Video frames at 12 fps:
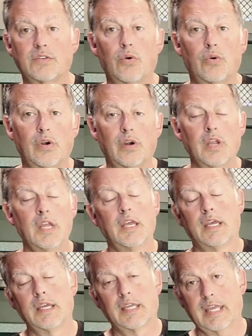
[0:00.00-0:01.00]
or
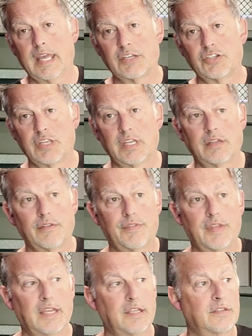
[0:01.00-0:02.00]
catching
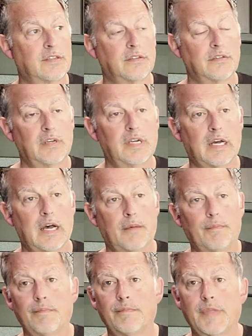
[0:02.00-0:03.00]
things
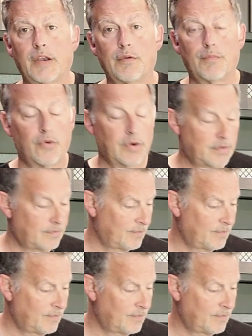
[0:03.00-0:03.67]
that are important.